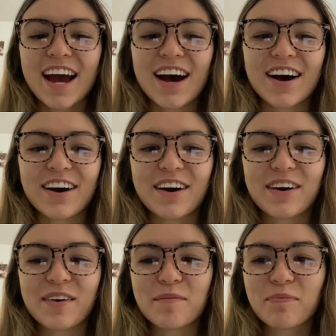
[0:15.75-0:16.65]
But
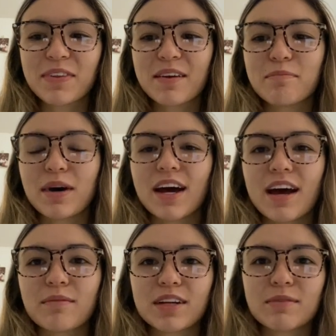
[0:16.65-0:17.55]
I'm
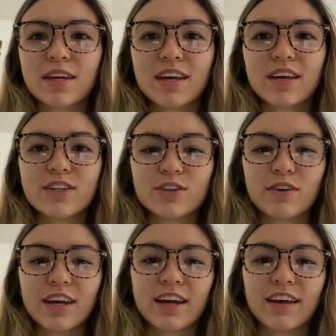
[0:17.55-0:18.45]
gonna be
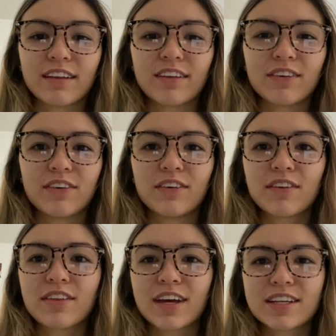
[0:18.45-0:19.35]
doing a little
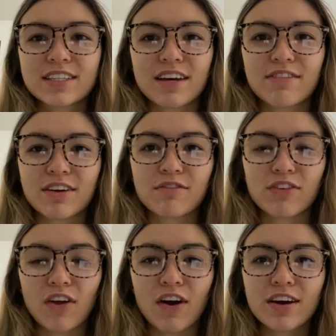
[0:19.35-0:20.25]
Thanksgiving
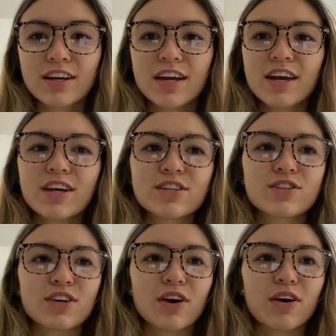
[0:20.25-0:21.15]
vlog.
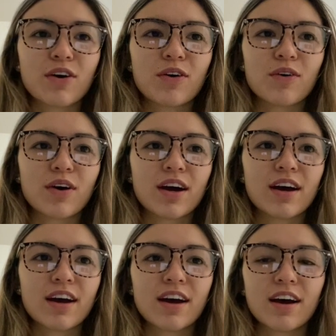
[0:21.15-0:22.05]
So
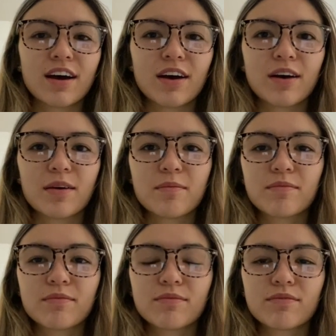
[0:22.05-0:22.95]

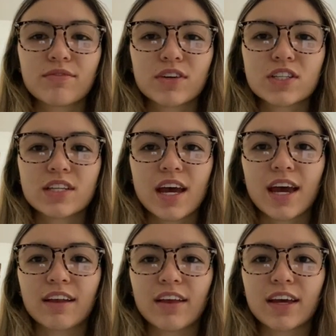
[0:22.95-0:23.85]
for today,
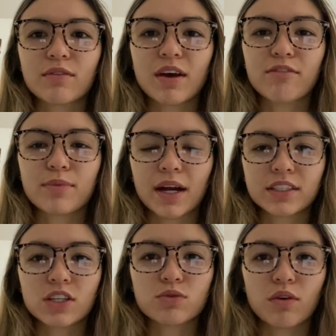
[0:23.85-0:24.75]
like, we have practice
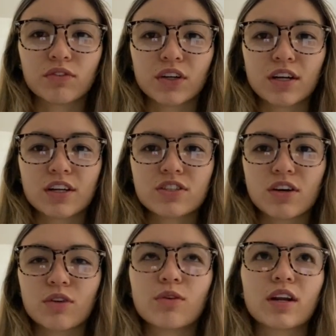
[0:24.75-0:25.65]
at 12:30, so
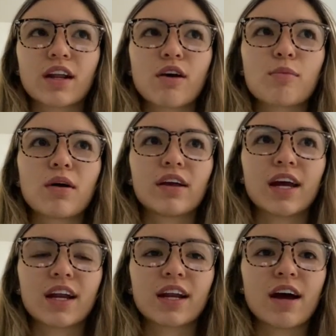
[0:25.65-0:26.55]
Quinn and I will probably
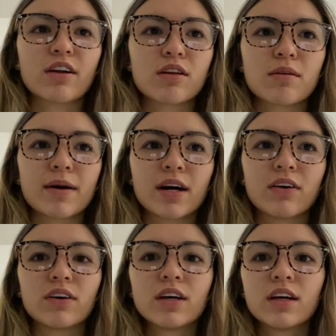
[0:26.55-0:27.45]
head out at
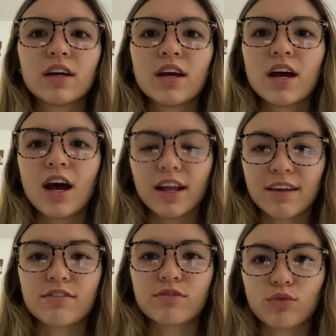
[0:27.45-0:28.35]
about
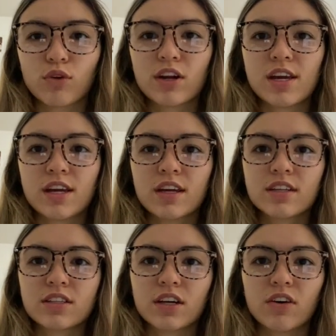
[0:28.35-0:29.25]
11:40
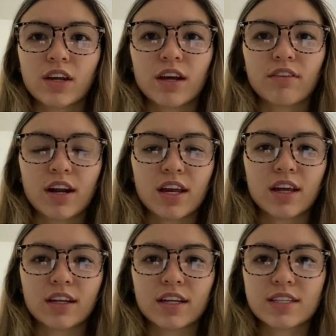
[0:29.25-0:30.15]
to go and get ready
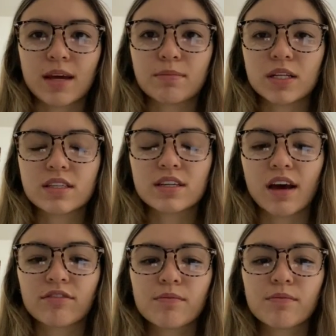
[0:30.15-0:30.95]
and get taped and stuff.